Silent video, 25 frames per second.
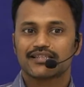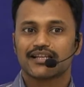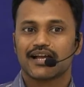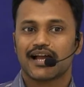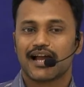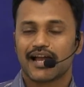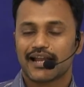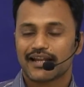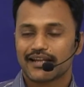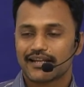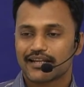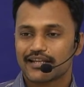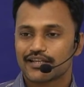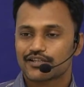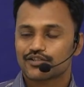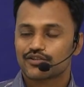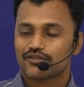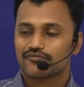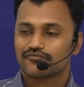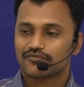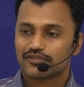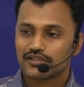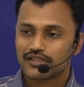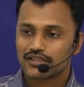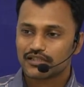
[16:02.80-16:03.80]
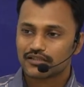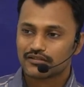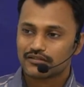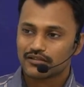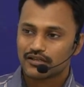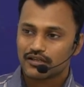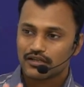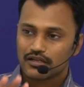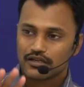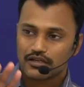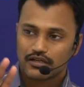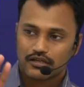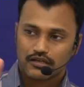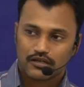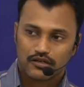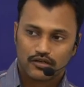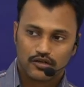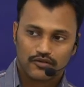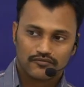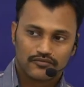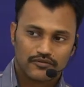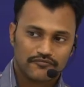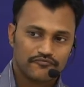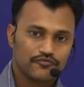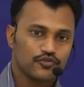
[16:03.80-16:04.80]
the ideas of the
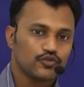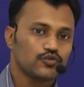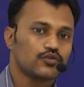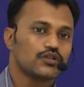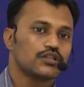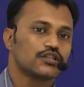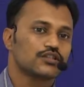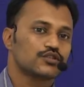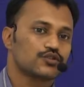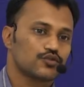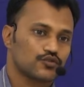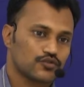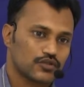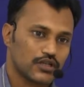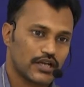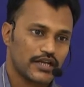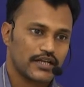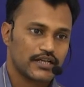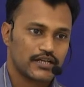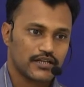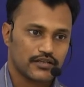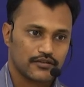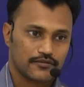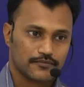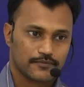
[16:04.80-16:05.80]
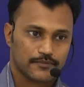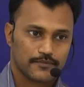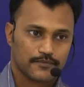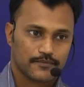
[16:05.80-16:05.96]
feudal society.